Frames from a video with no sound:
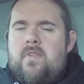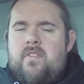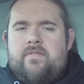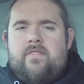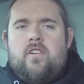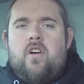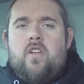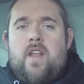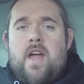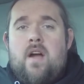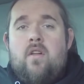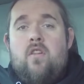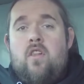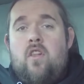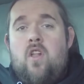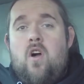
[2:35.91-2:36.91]
I've forgotten how
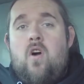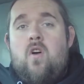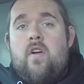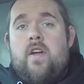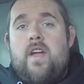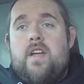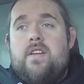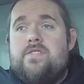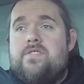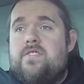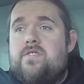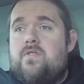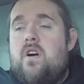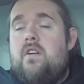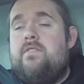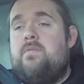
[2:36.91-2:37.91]
long it is to
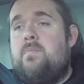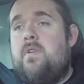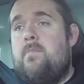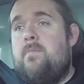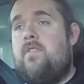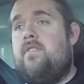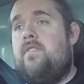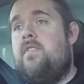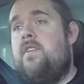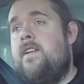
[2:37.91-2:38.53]
drive to Plymouth.